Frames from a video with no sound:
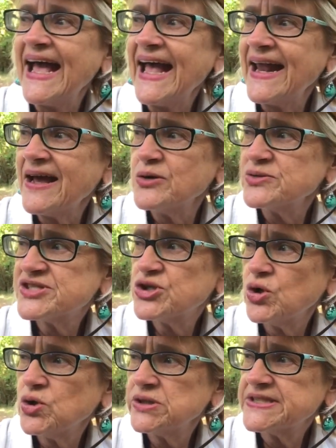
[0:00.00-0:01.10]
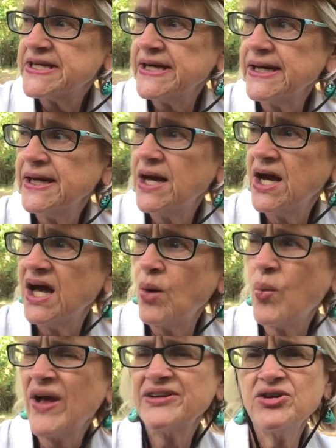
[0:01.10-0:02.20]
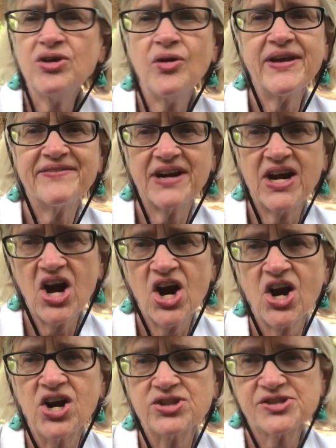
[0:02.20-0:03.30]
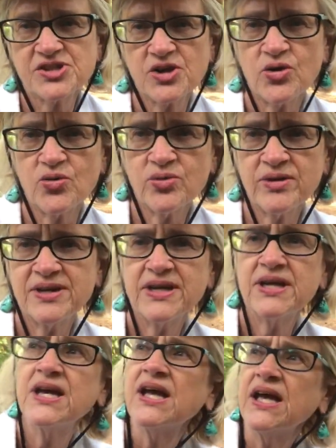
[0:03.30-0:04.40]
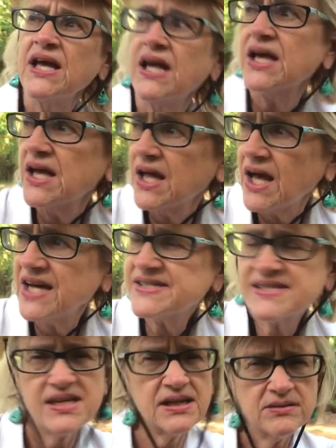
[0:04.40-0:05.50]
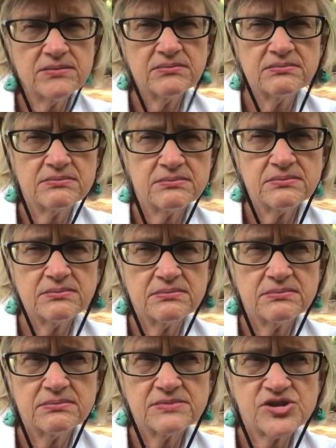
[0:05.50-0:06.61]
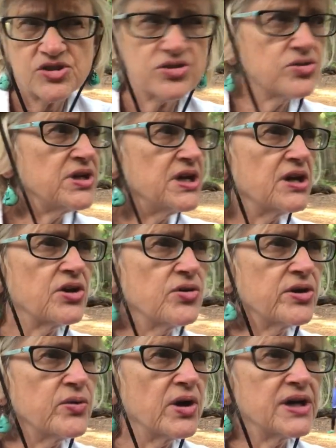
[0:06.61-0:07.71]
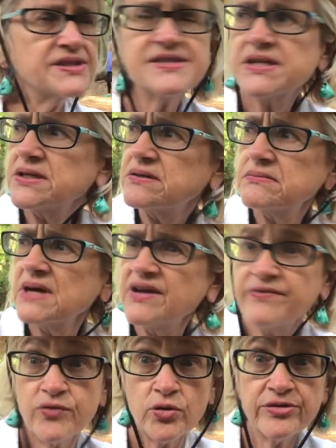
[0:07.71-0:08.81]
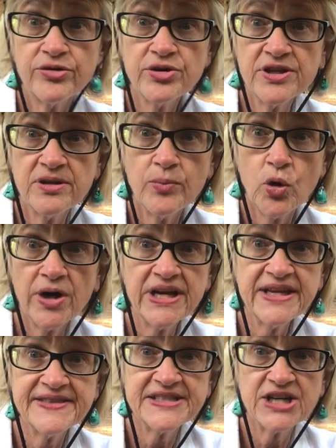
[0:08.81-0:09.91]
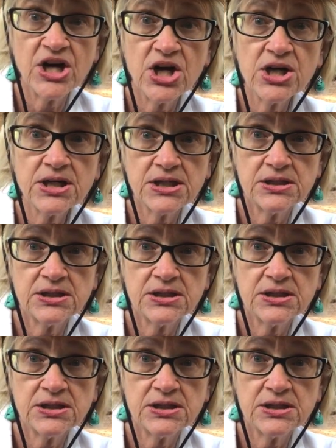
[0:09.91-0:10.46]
And I was told, well, you don't have a car, so I said, so you can't go anywhere. I said, at 4.30 in the morning in the dark?